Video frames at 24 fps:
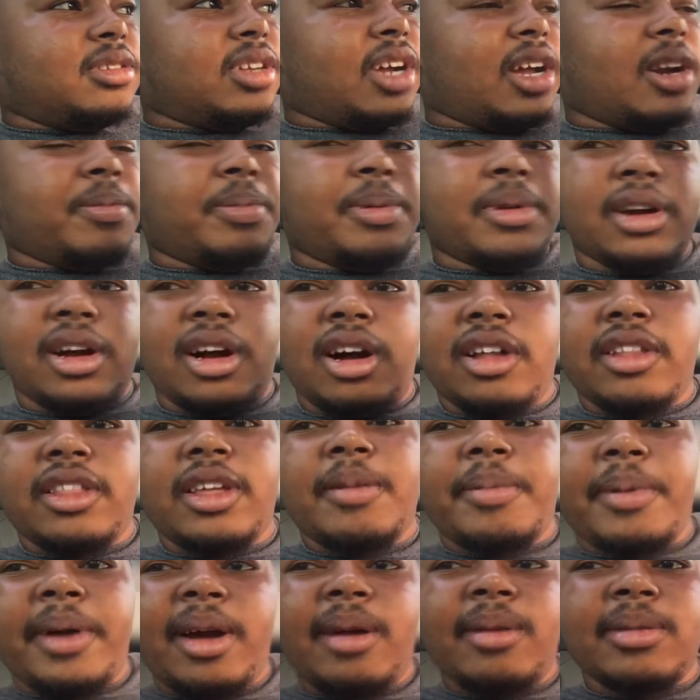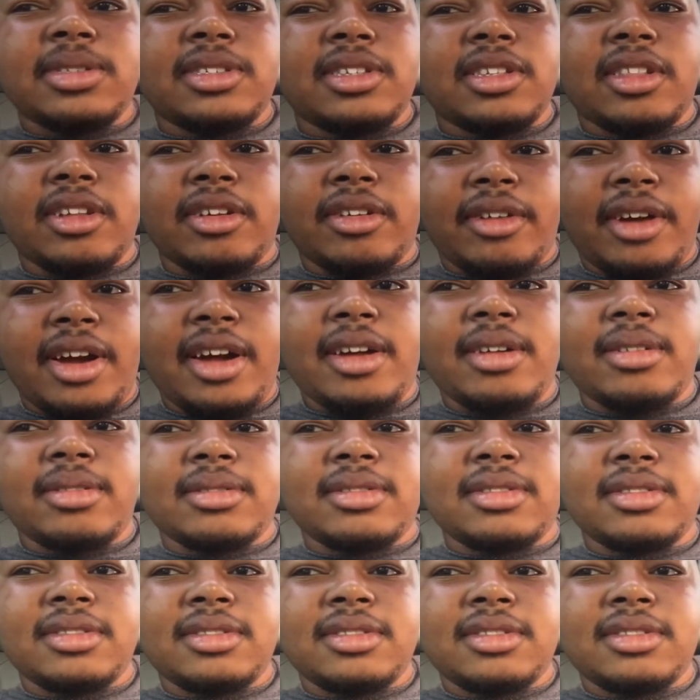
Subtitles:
try to put all that power to the ground,